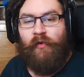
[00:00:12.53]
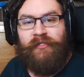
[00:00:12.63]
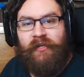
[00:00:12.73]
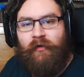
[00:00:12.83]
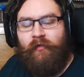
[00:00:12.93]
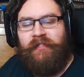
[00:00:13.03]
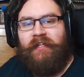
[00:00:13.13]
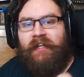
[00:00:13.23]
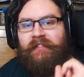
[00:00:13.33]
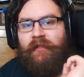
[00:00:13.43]
going to call this
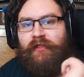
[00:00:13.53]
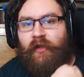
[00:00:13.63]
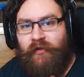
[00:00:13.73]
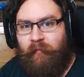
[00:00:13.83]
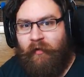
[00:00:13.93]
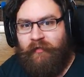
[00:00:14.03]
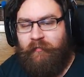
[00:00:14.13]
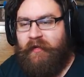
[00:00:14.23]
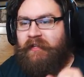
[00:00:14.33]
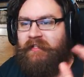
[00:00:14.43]
class Thunderbolt,
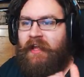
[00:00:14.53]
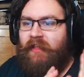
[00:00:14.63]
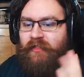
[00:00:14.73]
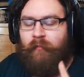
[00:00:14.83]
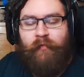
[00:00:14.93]
because the